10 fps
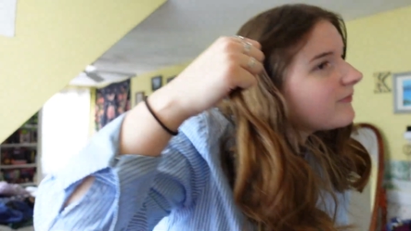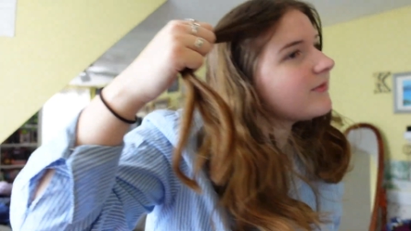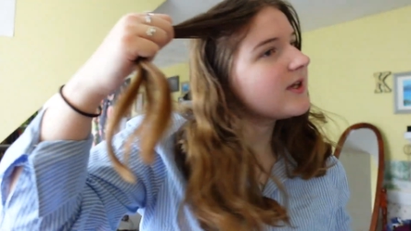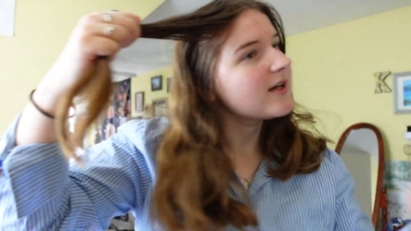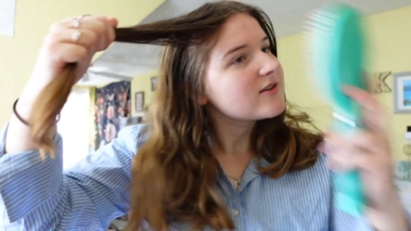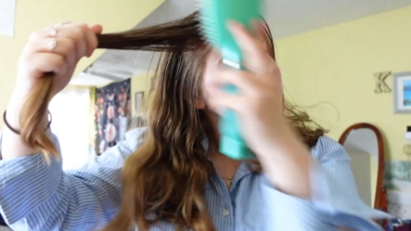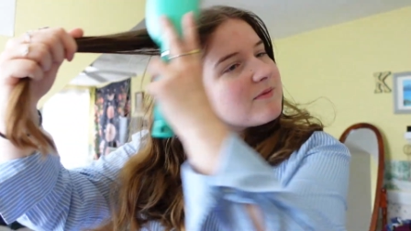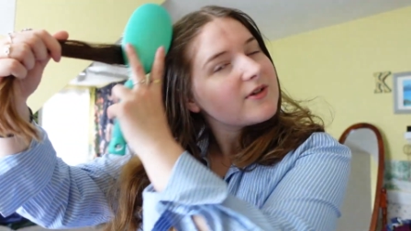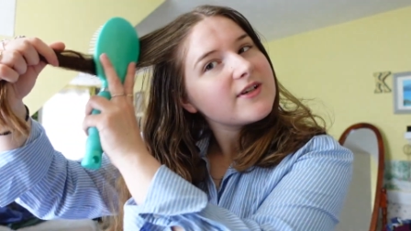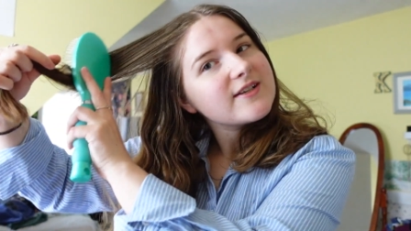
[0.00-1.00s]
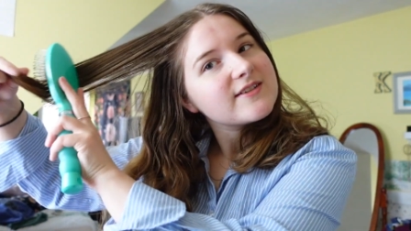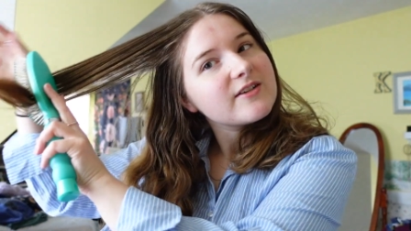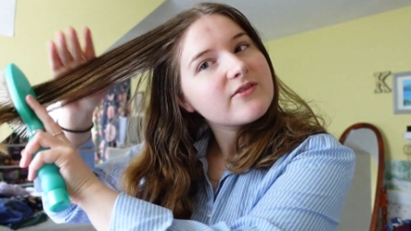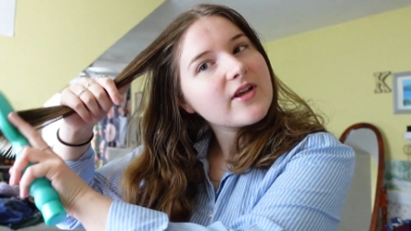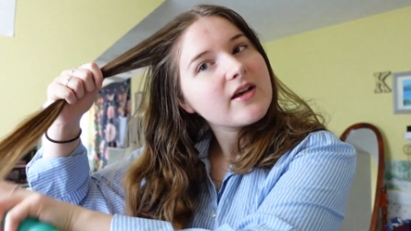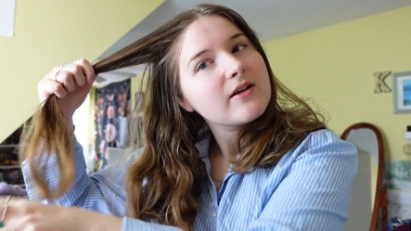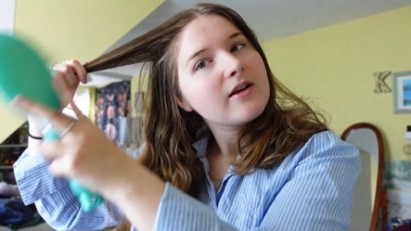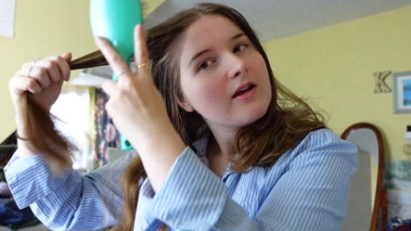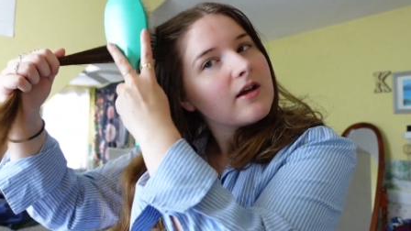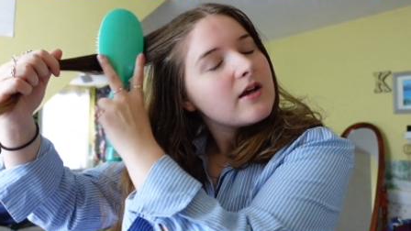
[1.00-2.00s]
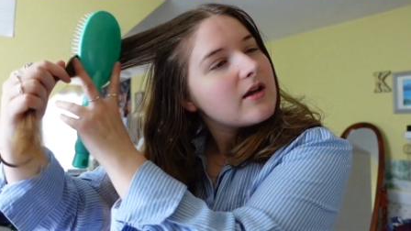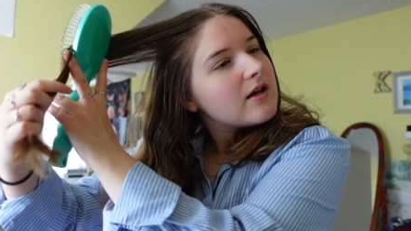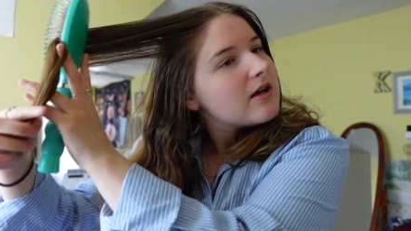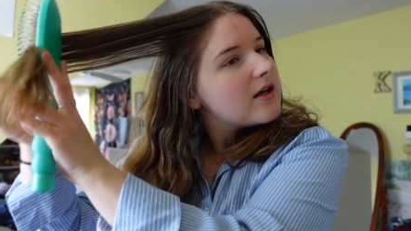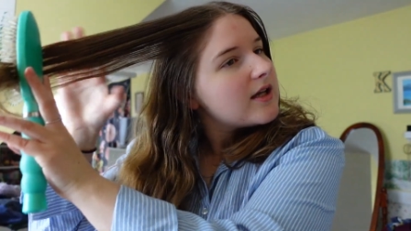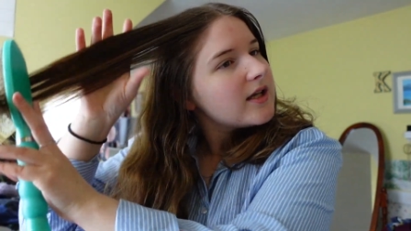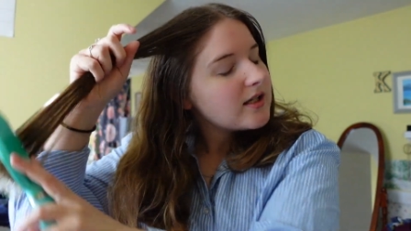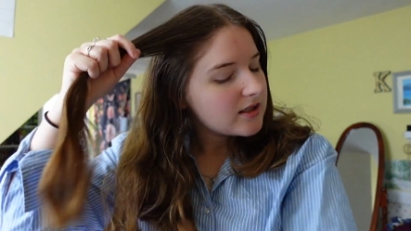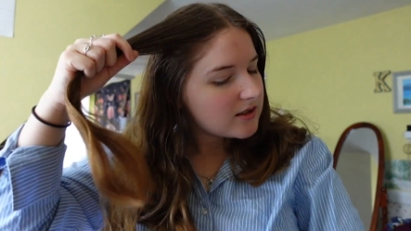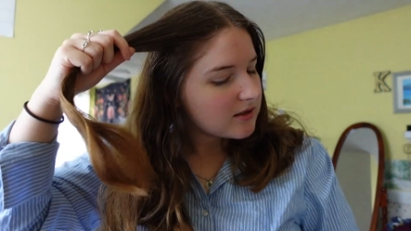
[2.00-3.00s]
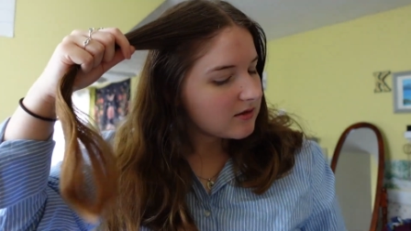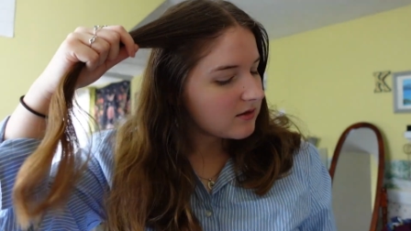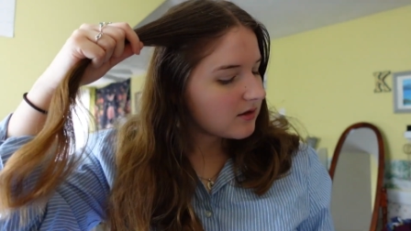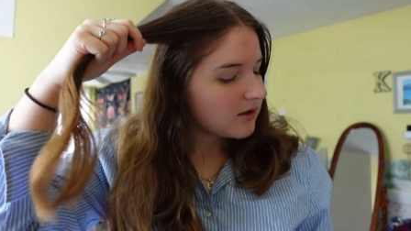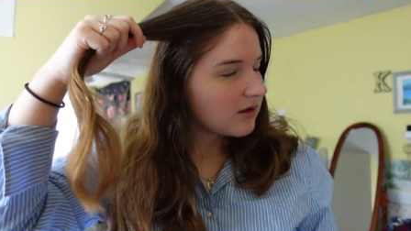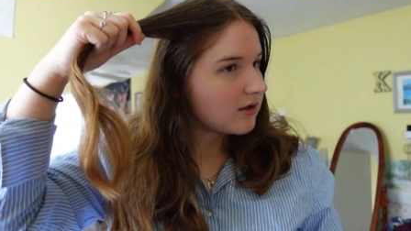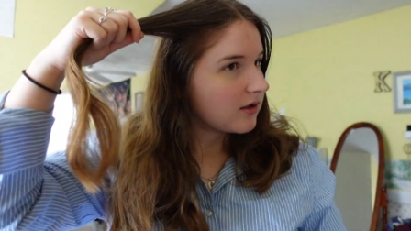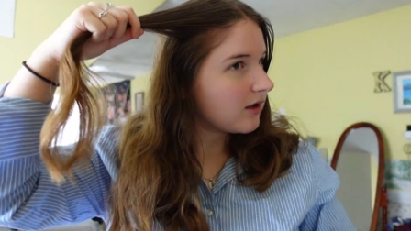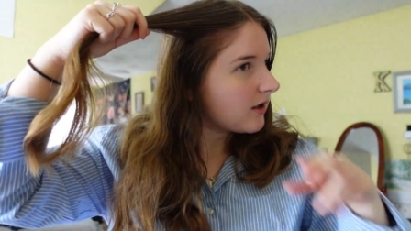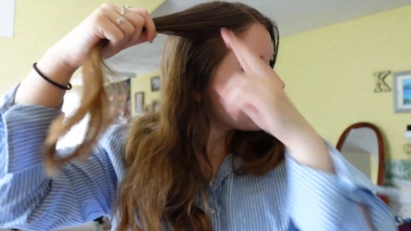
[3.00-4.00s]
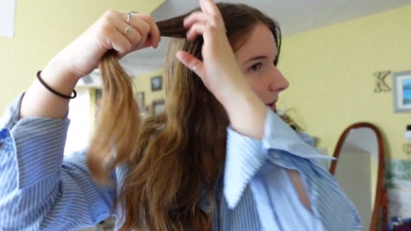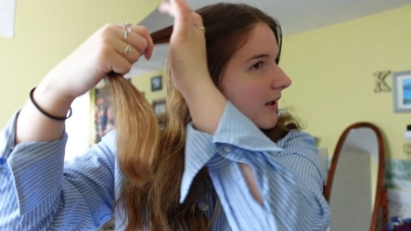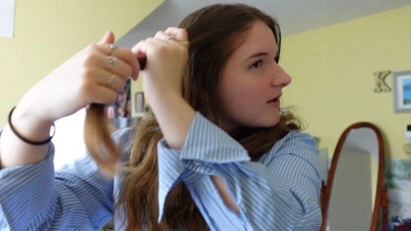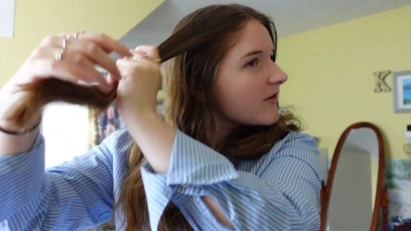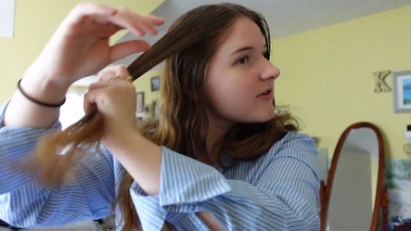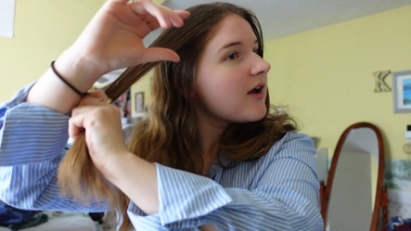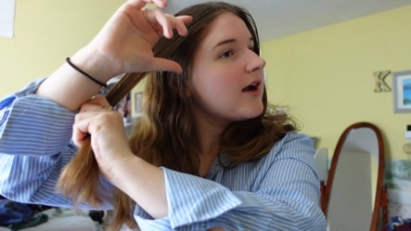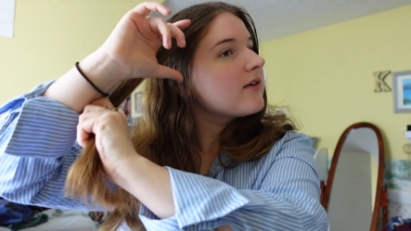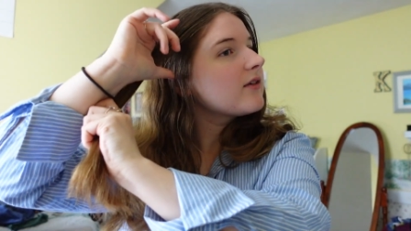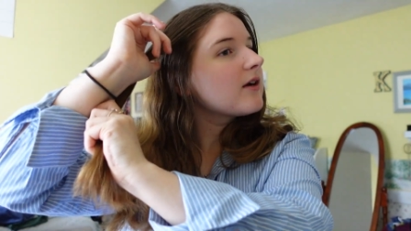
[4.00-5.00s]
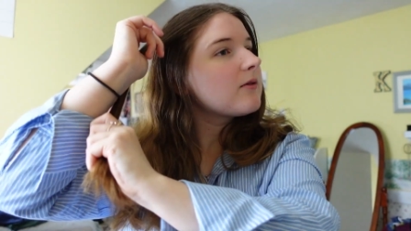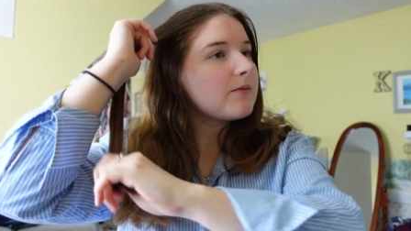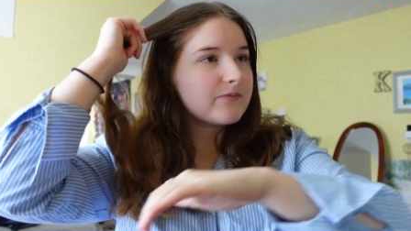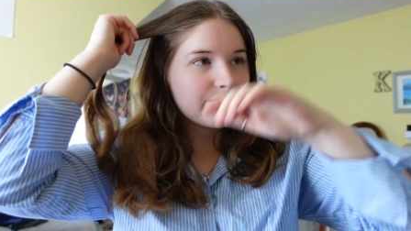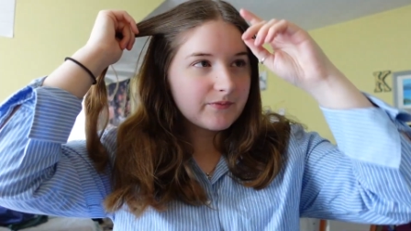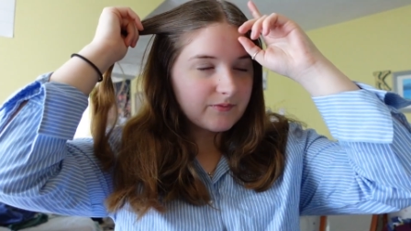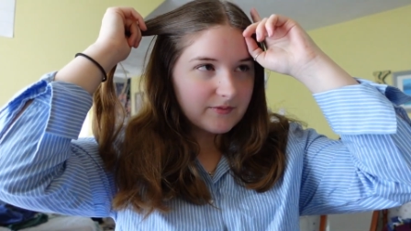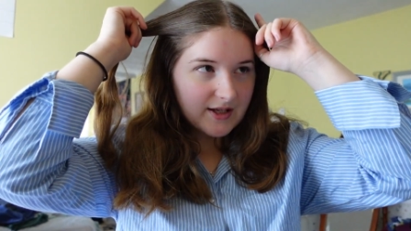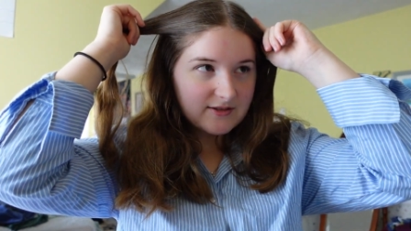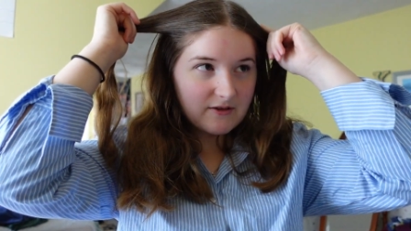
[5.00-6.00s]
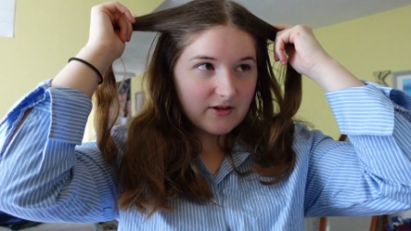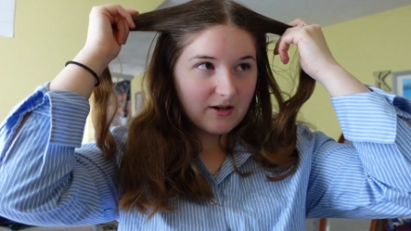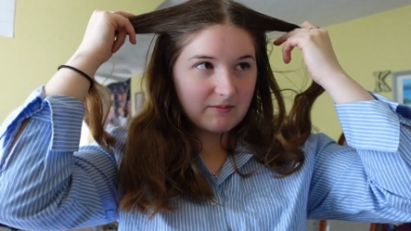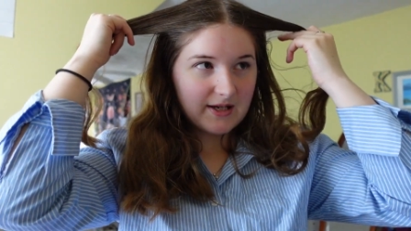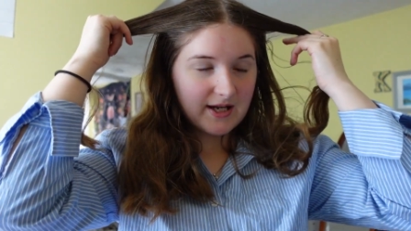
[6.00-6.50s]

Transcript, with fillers: yeah, so I'm very excited for that. And God, what else? I don't know that's off the top of my